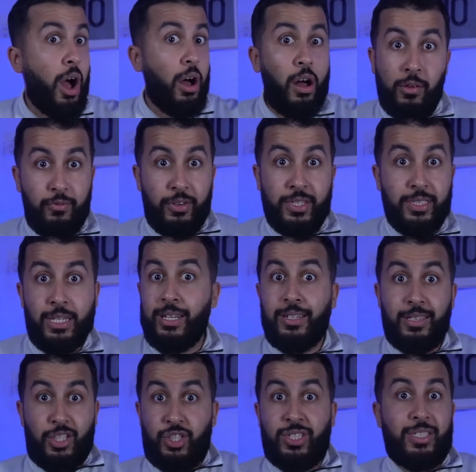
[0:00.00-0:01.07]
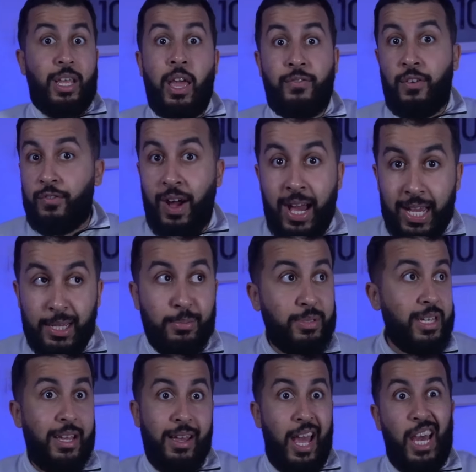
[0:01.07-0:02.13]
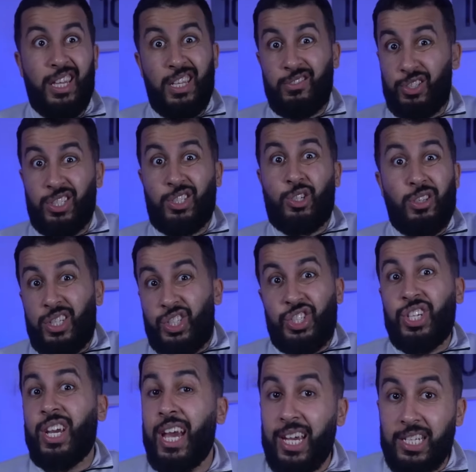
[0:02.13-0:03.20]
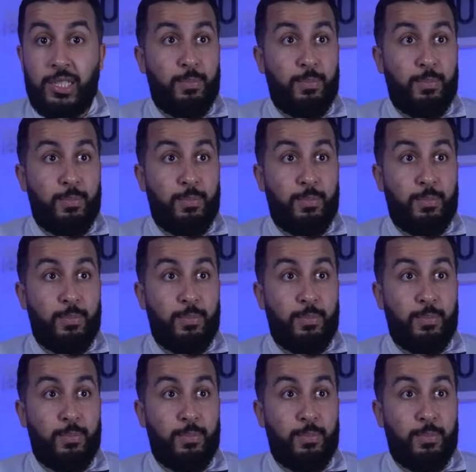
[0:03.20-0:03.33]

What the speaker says: Obvious, they're just there for vibes and they've just got the GAs.